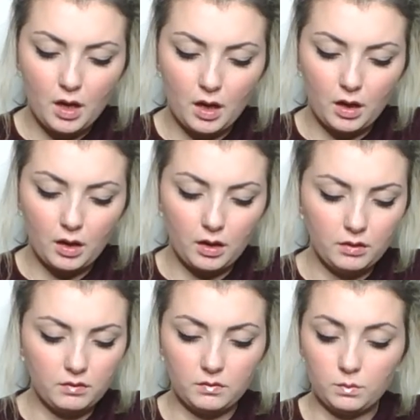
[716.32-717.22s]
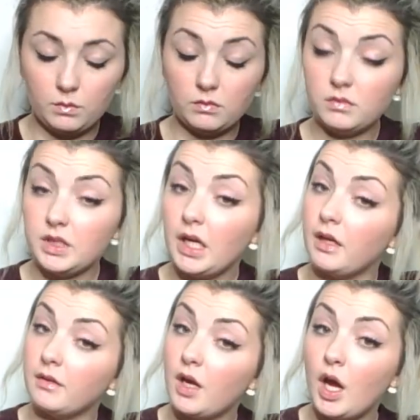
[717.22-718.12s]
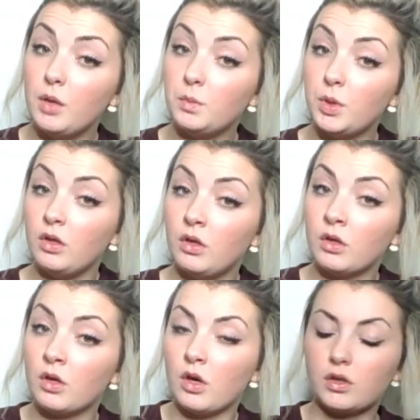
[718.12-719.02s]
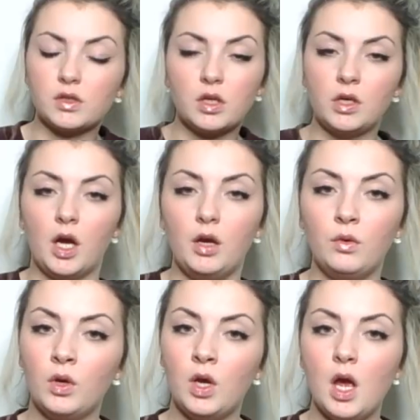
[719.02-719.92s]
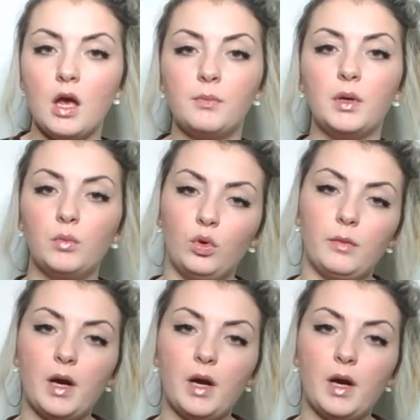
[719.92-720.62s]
Uh, yeah, hope you got to know a bit more